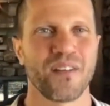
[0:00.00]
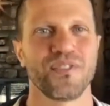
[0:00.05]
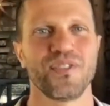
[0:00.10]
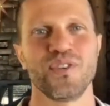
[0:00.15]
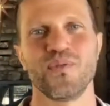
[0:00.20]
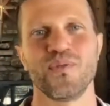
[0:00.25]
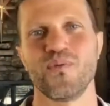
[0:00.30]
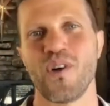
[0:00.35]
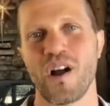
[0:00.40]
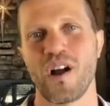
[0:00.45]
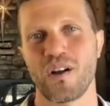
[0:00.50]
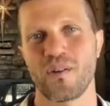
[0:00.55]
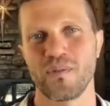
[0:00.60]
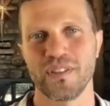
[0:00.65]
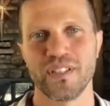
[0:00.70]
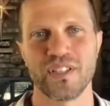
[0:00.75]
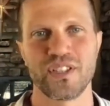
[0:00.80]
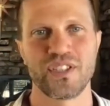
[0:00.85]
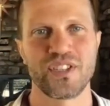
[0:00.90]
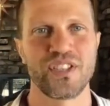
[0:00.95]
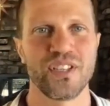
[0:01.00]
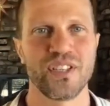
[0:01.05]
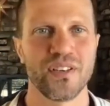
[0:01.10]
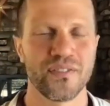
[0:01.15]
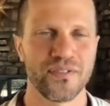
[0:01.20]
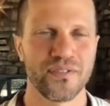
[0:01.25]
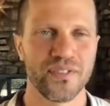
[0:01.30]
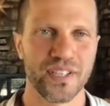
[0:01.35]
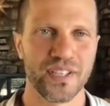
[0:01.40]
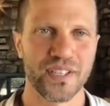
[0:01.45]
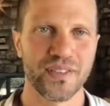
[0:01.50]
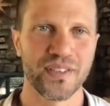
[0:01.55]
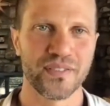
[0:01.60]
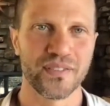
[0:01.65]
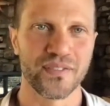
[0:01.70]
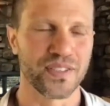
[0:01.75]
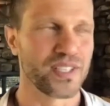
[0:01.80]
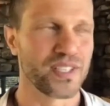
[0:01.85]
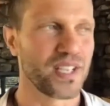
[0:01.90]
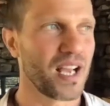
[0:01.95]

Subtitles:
do you walk with the chi of the universe?